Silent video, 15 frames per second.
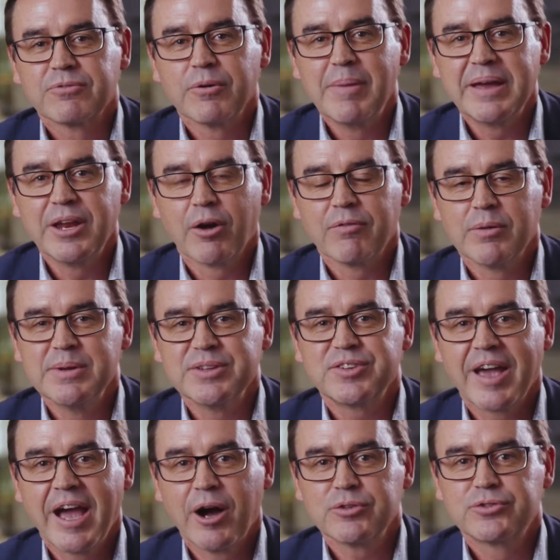For many of them, it's
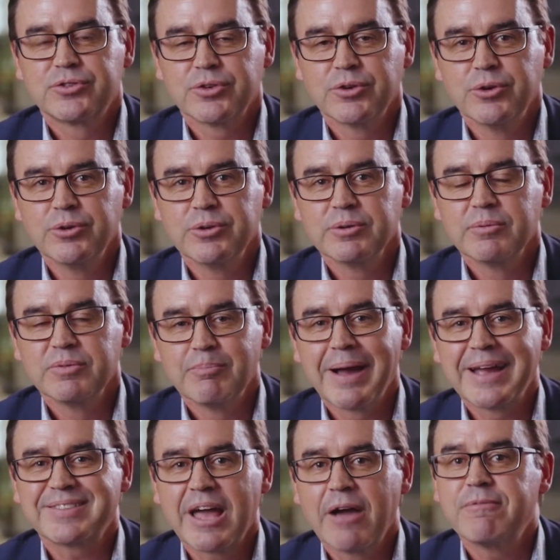how to
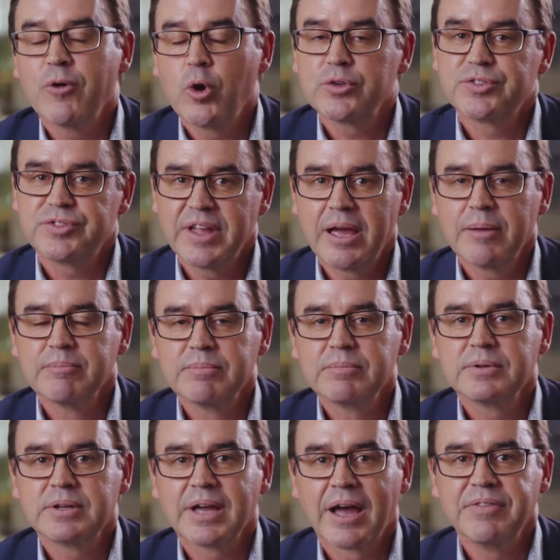make that first step,
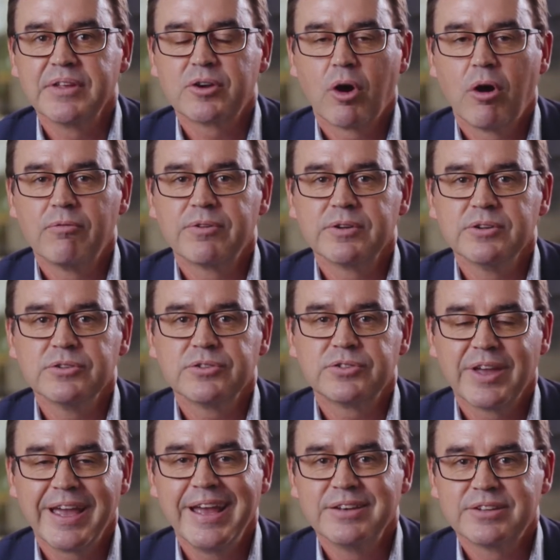gain the confidence
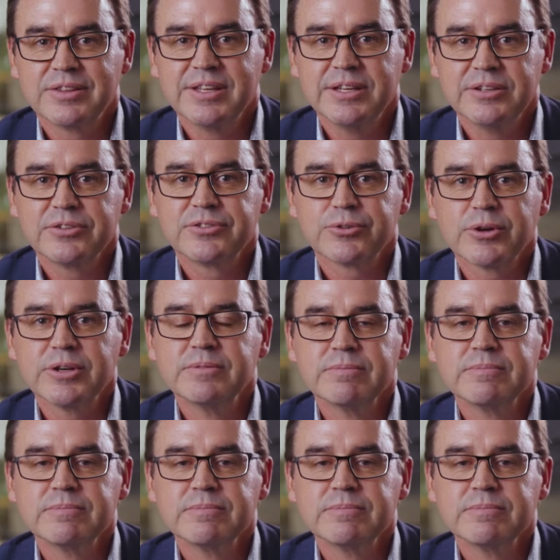to enter the industry.